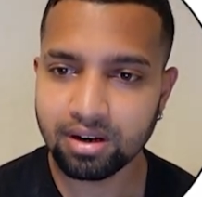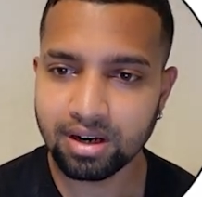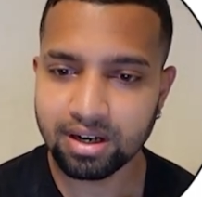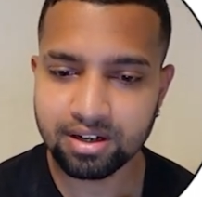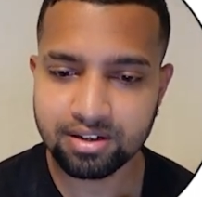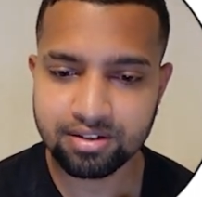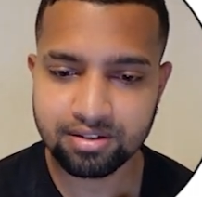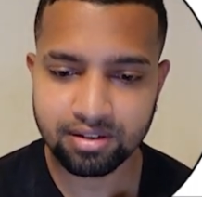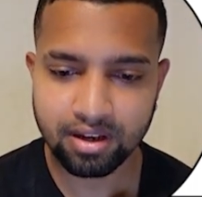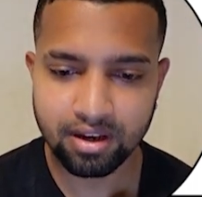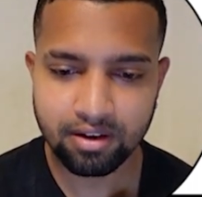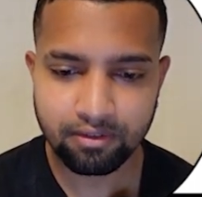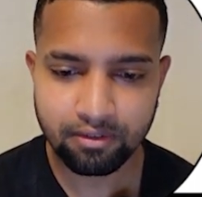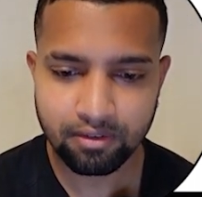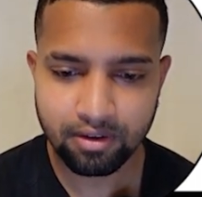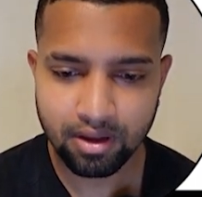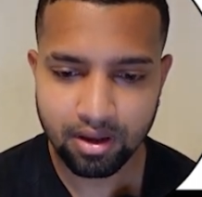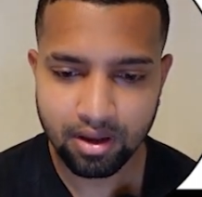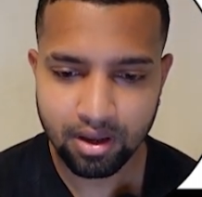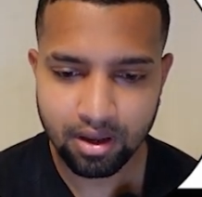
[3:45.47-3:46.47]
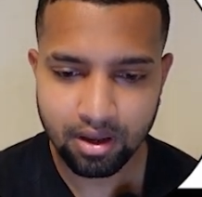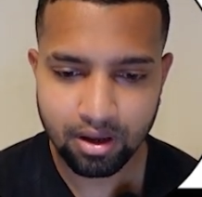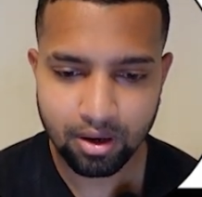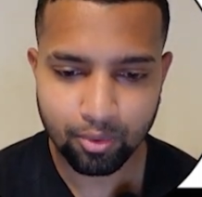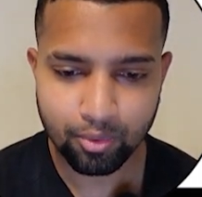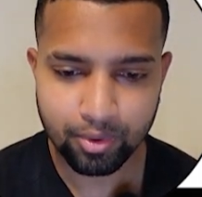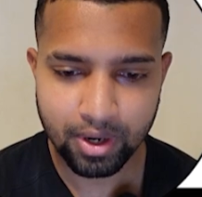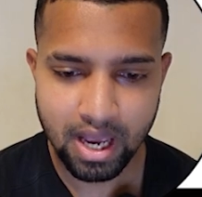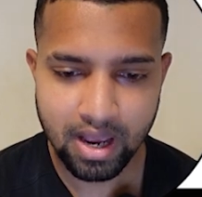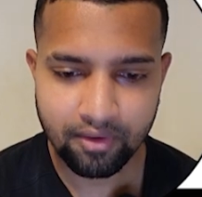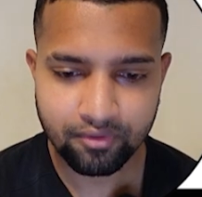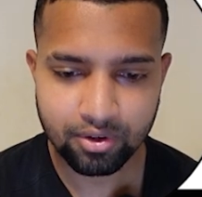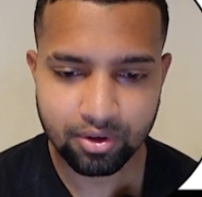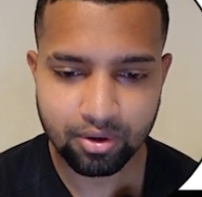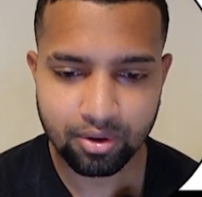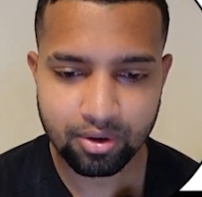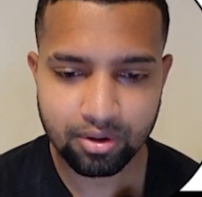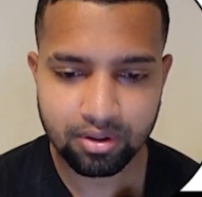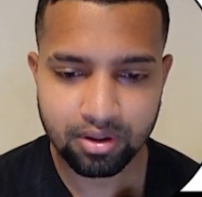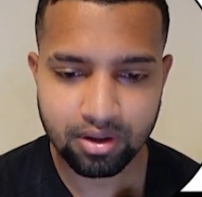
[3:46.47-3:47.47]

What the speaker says: let it save, we have to go to